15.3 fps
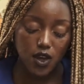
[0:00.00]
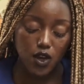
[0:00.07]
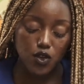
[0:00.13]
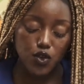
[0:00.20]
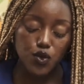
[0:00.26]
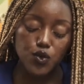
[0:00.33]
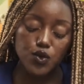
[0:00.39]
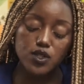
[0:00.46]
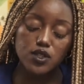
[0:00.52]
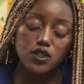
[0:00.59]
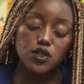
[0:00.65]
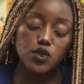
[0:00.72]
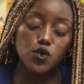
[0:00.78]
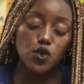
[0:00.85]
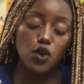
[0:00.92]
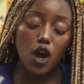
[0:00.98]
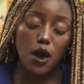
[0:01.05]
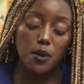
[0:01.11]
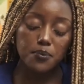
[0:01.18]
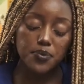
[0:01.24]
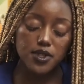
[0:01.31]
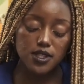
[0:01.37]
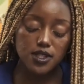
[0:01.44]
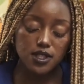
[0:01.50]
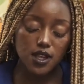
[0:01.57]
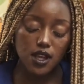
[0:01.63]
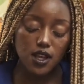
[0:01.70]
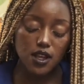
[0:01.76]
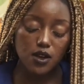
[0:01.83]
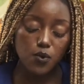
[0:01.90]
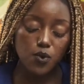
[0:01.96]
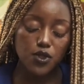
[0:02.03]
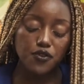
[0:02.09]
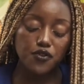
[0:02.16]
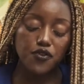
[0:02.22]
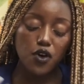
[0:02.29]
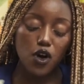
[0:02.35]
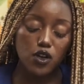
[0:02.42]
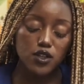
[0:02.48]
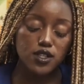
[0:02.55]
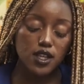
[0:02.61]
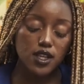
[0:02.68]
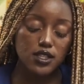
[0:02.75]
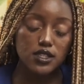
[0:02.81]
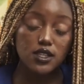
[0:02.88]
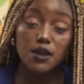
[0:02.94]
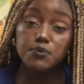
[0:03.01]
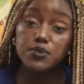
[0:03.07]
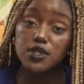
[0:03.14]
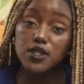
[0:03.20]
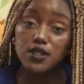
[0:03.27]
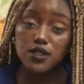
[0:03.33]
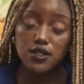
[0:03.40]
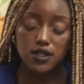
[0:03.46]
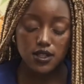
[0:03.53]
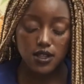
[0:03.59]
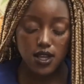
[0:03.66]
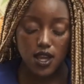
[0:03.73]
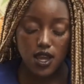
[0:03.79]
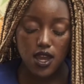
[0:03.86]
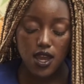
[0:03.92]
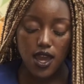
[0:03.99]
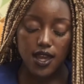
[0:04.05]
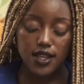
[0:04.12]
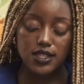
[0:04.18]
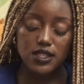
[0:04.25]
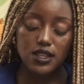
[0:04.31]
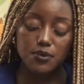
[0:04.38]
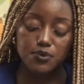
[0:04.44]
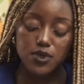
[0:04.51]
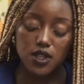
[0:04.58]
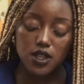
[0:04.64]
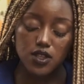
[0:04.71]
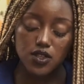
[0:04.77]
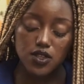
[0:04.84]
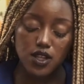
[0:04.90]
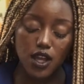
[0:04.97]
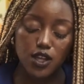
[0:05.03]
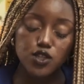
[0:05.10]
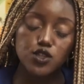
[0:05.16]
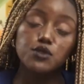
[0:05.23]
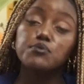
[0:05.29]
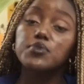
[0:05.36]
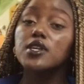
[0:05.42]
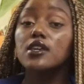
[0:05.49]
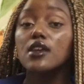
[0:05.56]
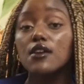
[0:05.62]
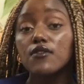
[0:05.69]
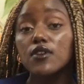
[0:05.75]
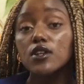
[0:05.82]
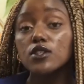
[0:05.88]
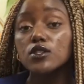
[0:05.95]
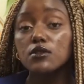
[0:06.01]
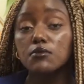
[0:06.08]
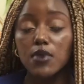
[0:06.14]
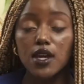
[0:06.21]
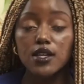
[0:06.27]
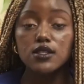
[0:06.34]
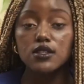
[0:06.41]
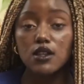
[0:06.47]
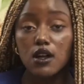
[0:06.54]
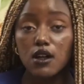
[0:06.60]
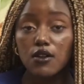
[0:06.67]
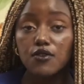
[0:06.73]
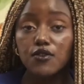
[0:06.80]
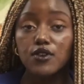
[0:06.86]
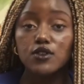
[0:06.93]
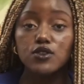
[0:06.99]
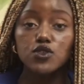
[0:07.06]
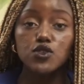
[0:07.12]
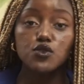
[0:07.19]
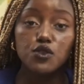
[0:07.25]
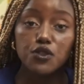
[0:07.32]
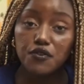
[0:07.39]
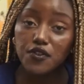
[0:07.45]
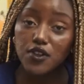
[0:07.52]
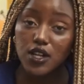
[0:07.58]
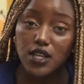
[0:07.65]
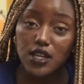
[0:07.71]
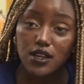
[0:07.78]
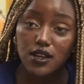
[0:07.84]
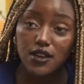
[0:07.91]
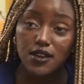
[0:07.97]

Users who compensate with false acceptance. Acceptance I should be giving to myself truthfully.